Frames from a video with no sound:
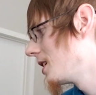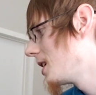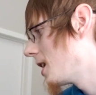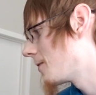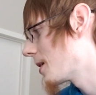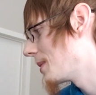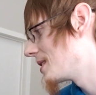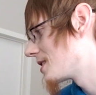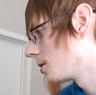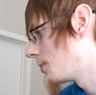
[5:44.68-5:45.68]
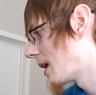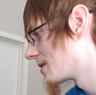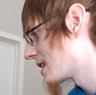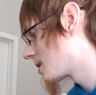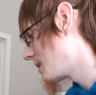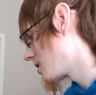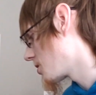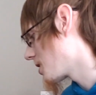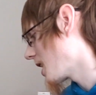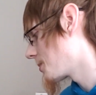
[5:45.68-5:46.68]
if that means they'll balance out to be a
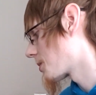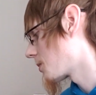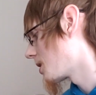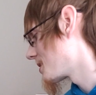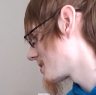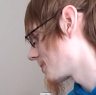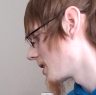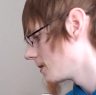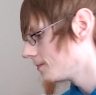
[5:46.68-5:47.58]
good game or what. But